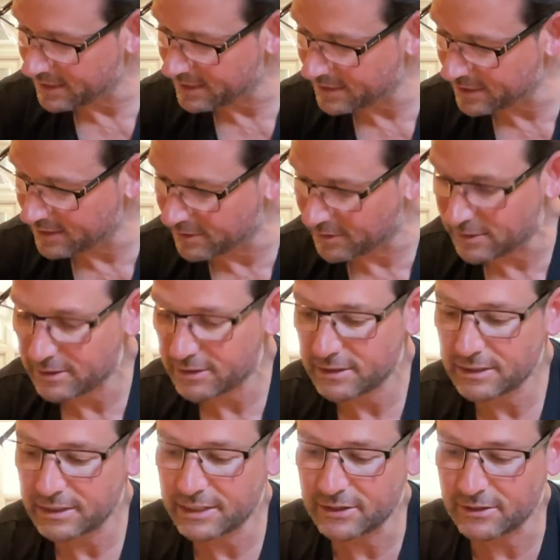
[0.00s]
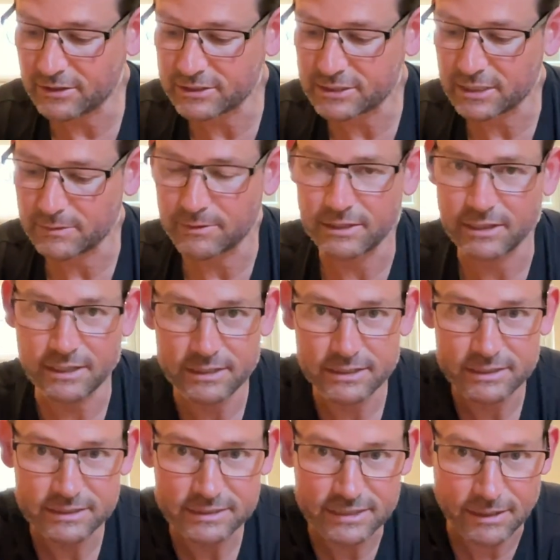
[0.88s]
here. Here are some of the
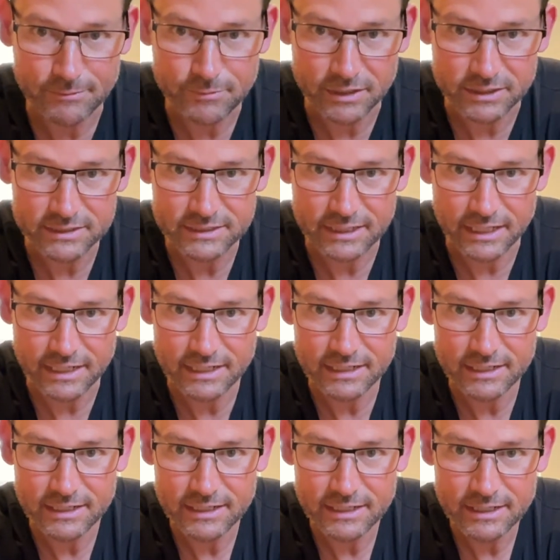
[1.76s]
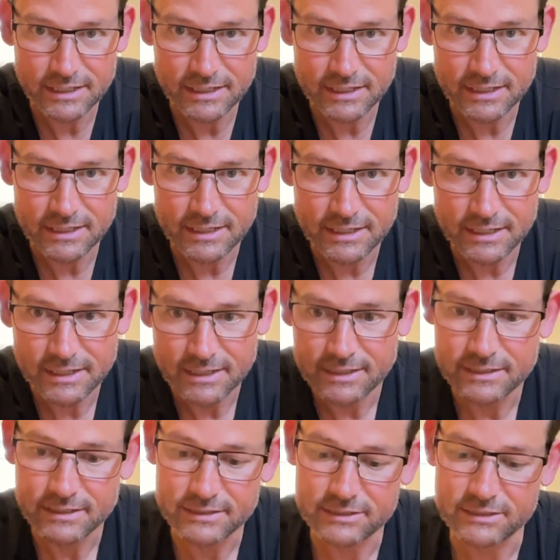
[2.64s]
seppas
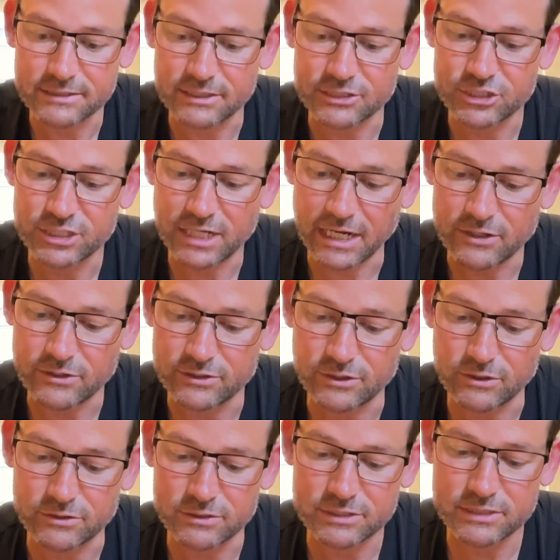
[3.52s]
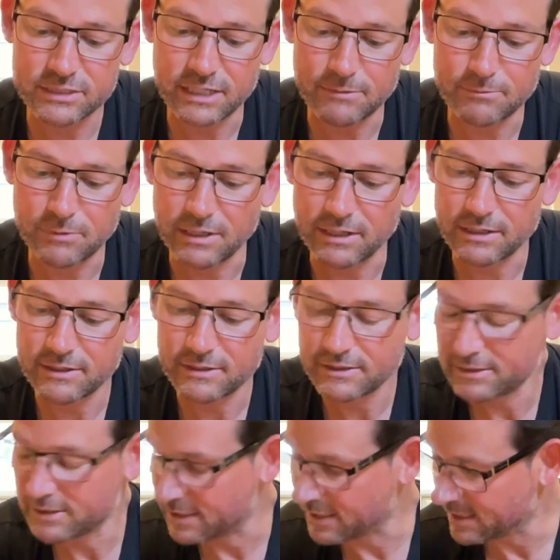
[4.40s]
this is a shakudo seppa
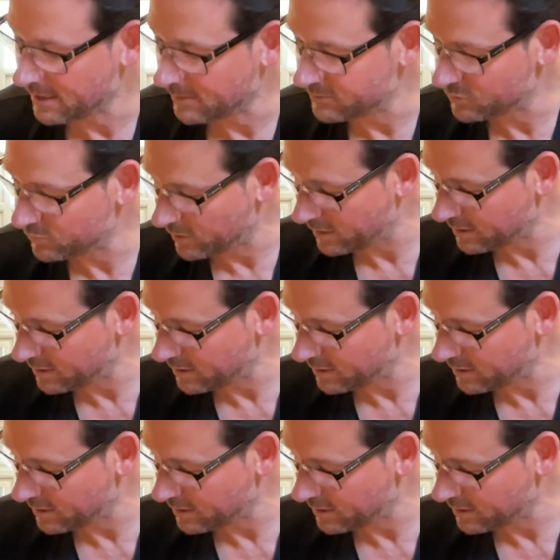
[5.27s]
that comes with